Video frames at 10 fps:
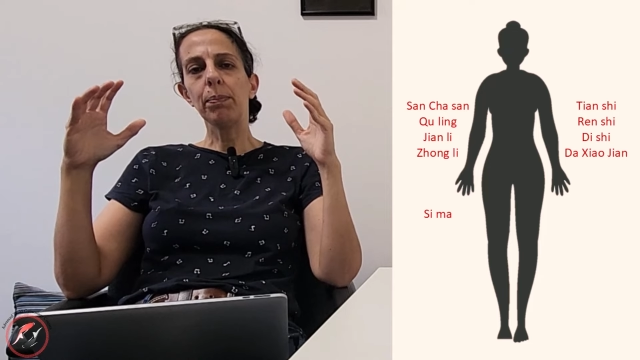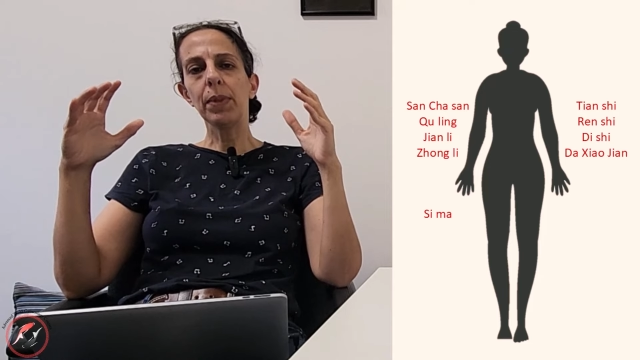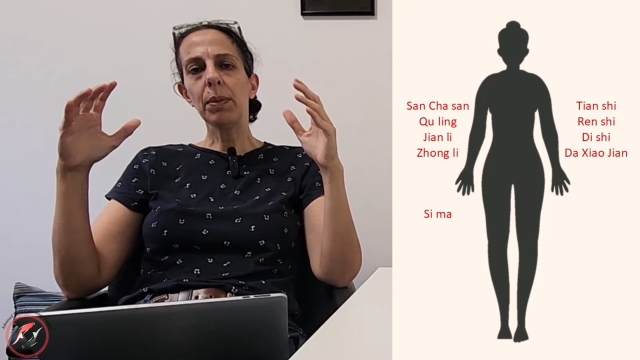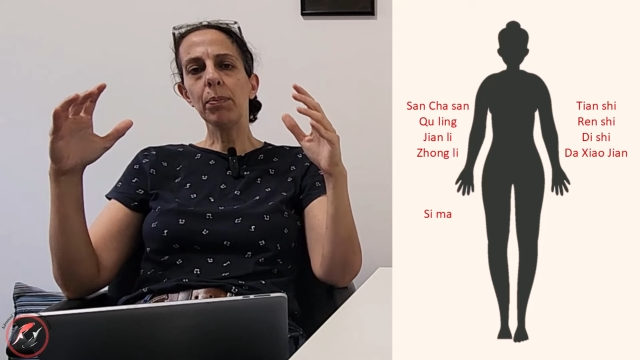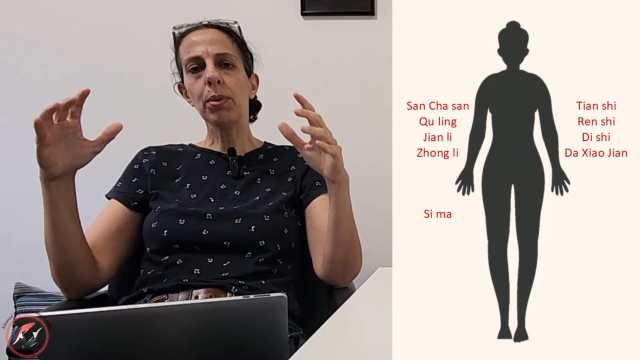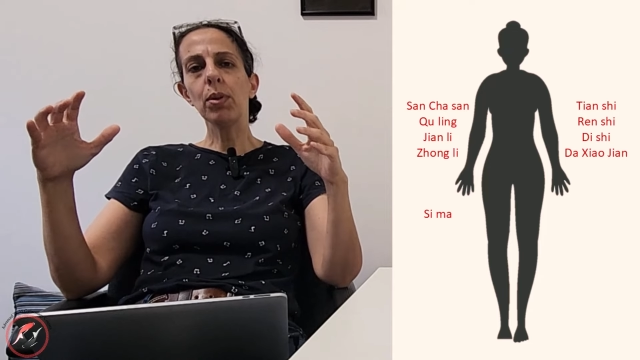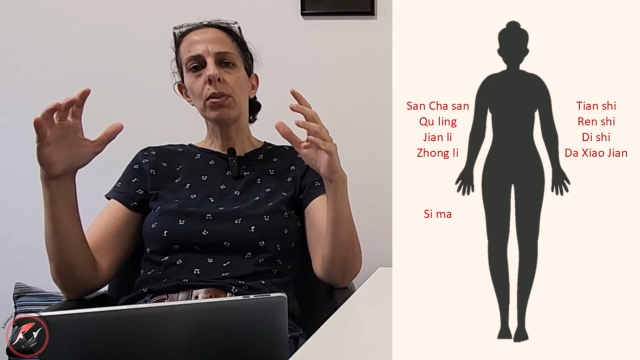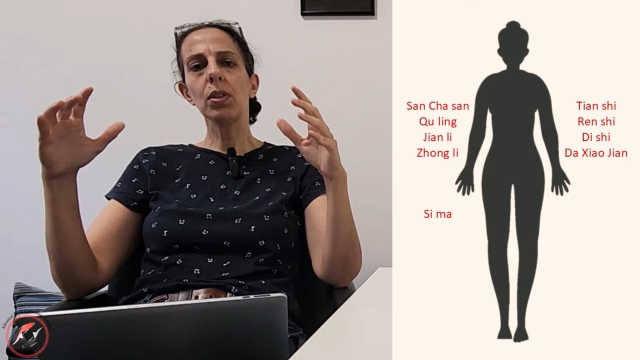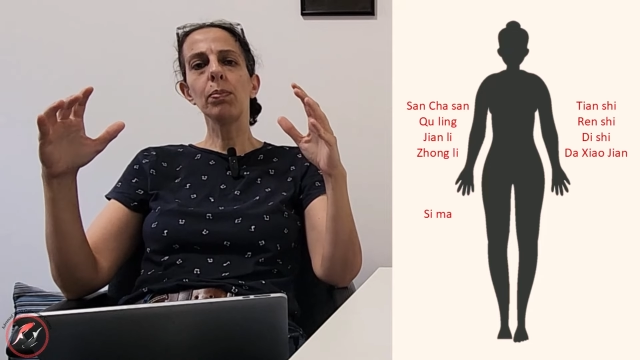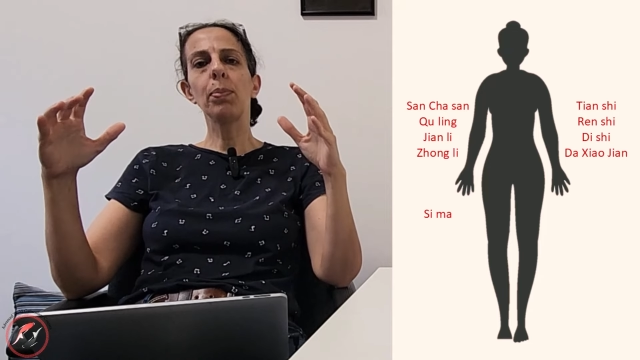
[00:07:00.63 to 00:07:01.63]

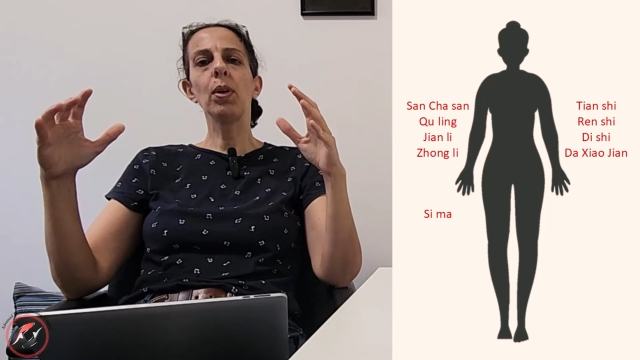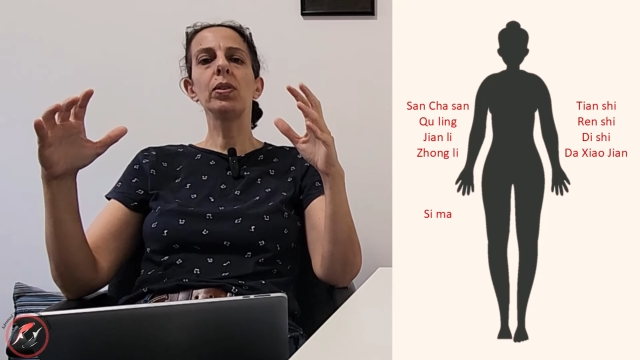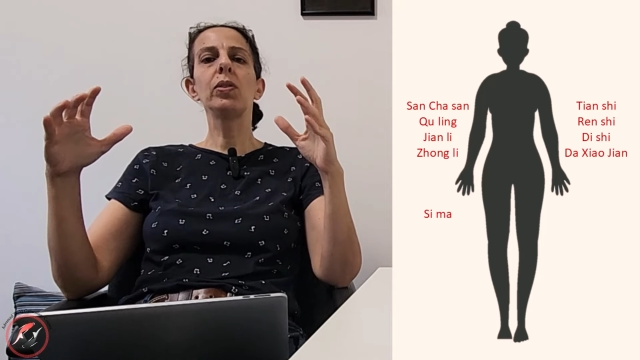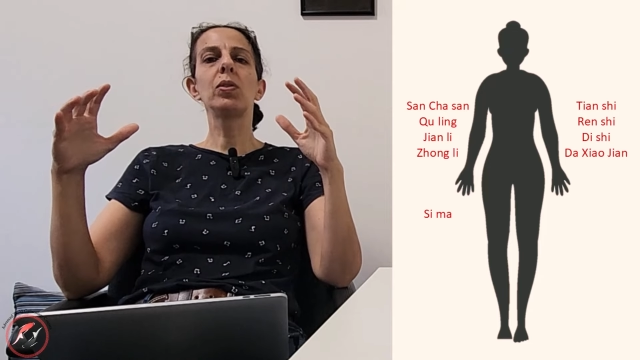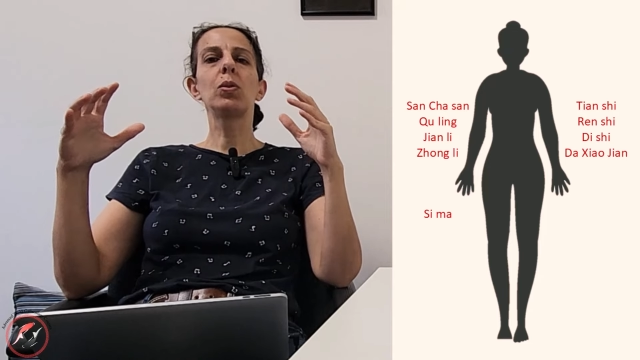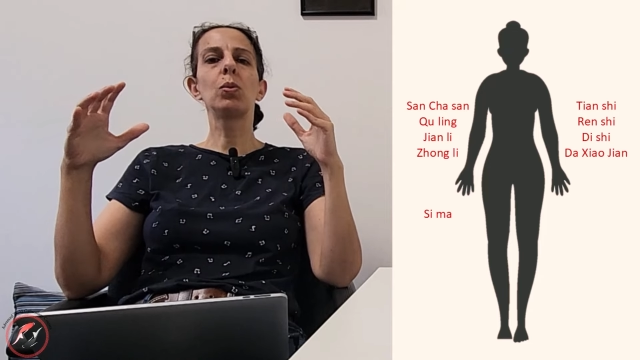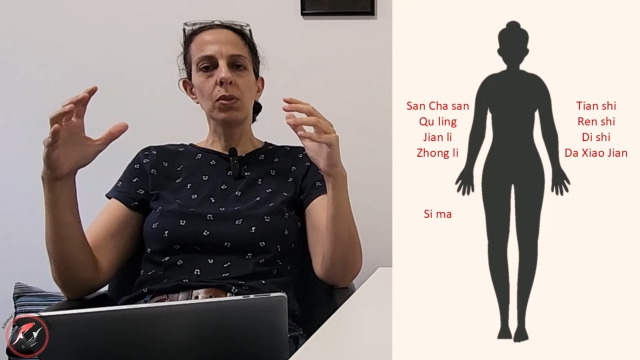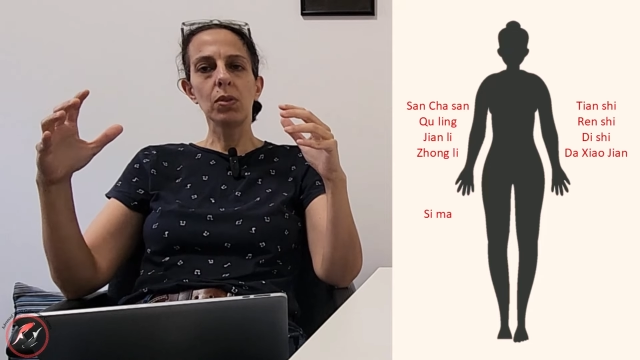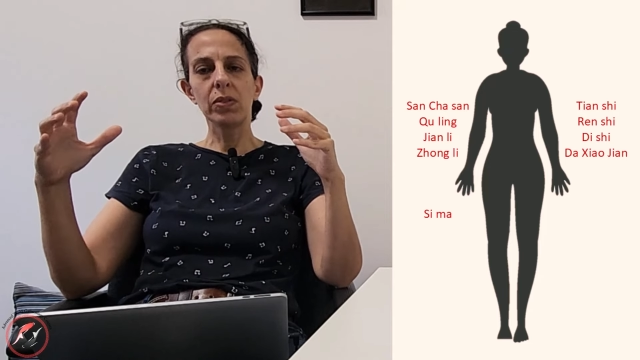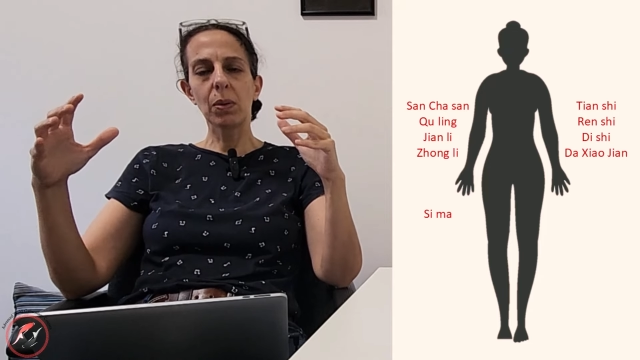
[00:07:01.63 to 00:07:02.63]
important points to
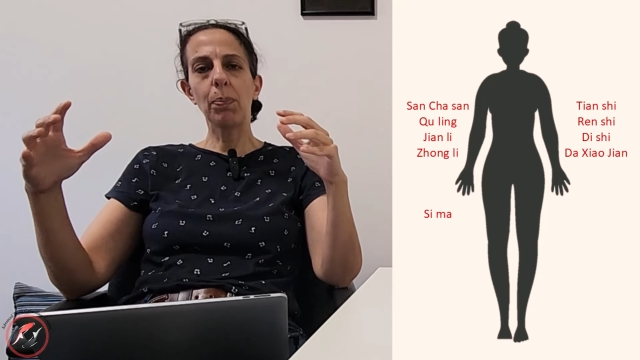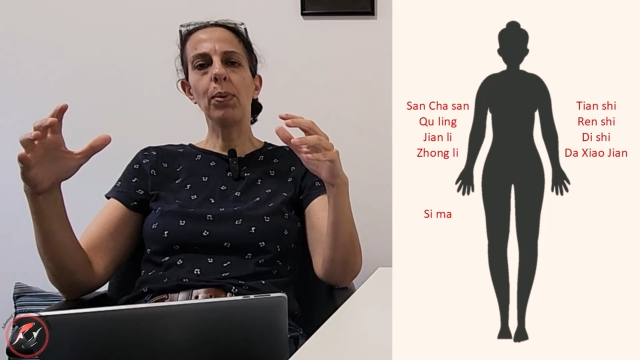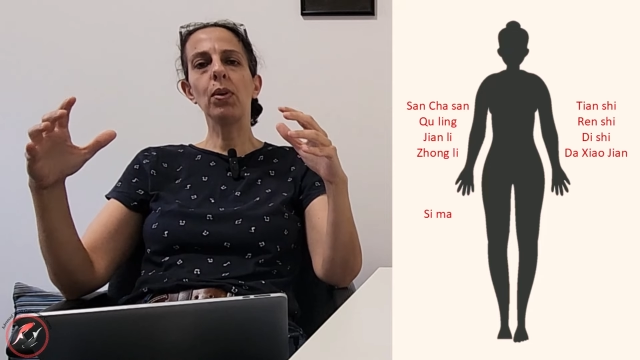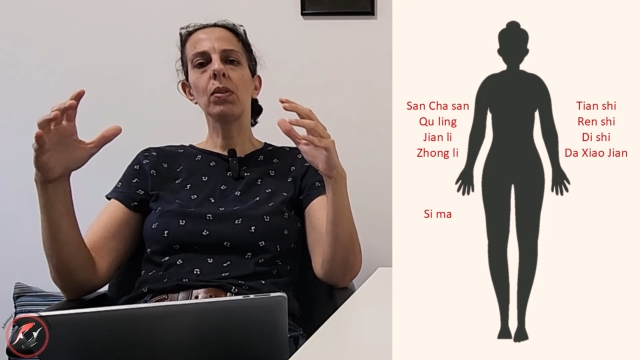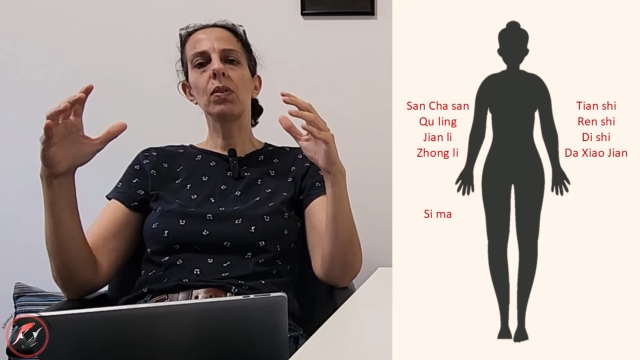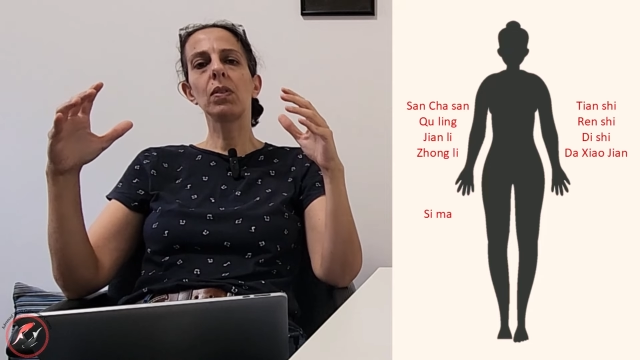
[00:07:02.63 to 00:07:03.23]
support